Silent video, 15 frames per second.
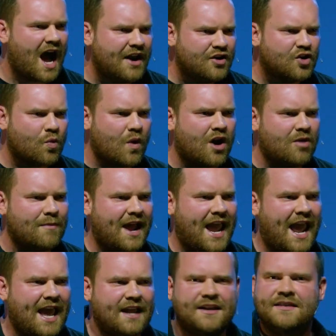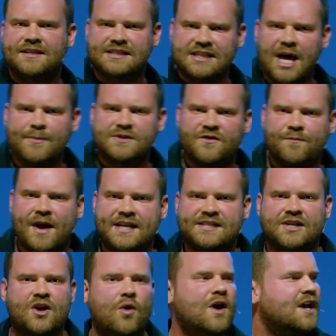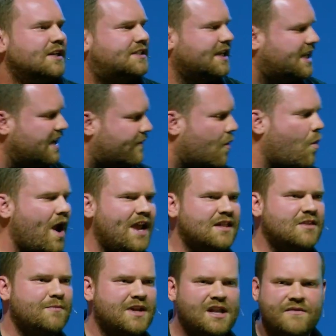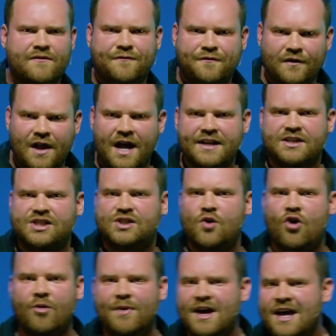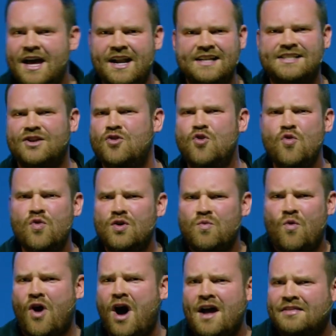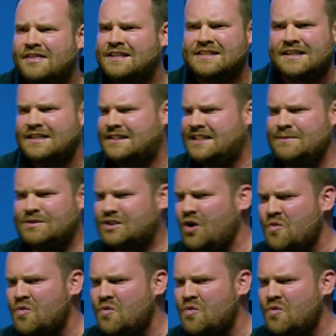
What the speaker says: underwear in my hand in the slums of Mexico to give away in the middle of a flood and storm. And I said, who would want these? Like, this seems so